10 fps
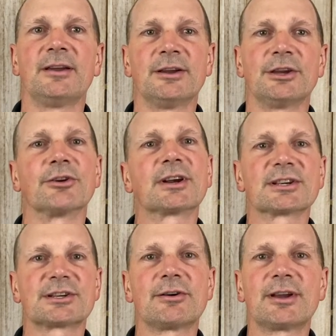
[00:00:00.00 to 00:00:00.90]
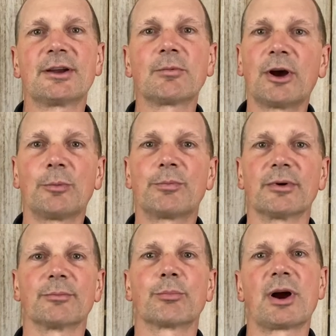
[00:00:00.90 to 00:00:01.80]
Your custodian will help
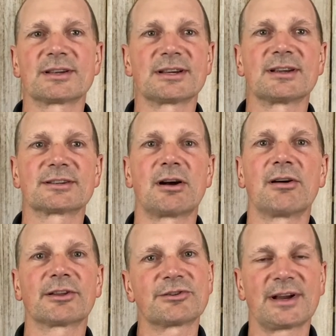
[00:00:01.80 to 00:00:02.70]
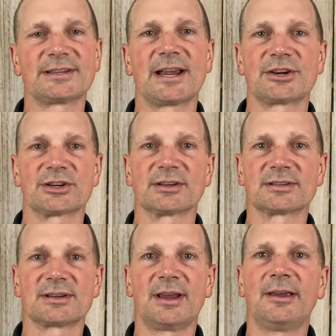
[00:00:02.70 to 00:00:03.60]
process all the transactions